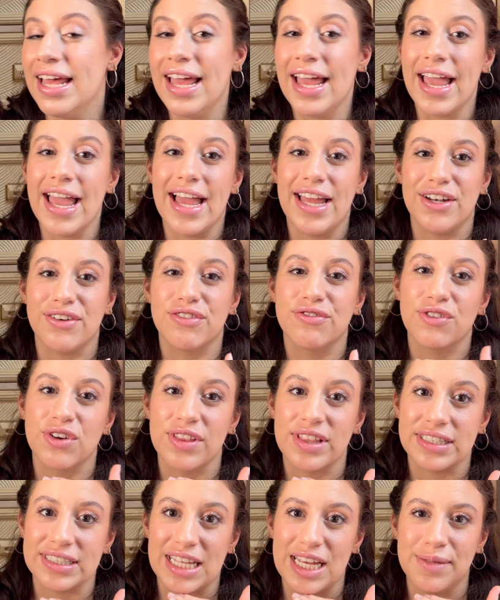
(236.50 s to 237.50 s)
And for the
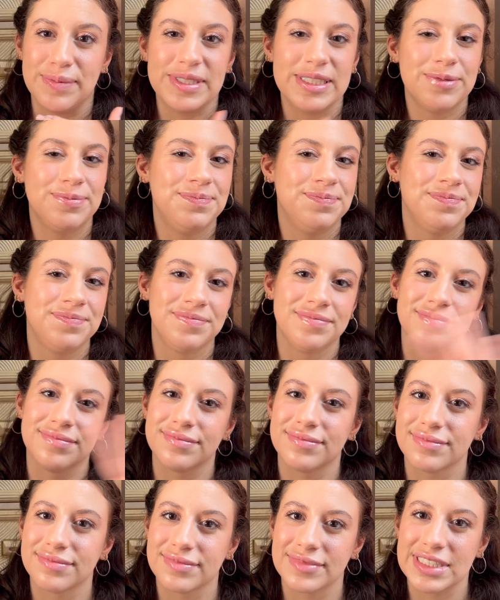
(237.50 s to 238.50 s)
lips,
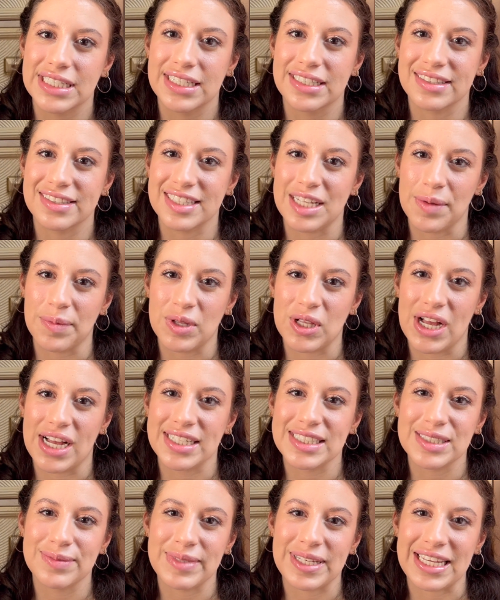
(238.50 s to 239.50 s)
Lip
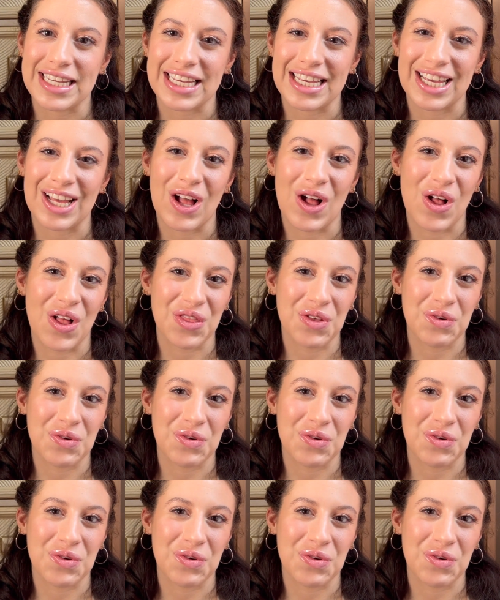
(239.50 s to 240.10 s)
Gloss Me all the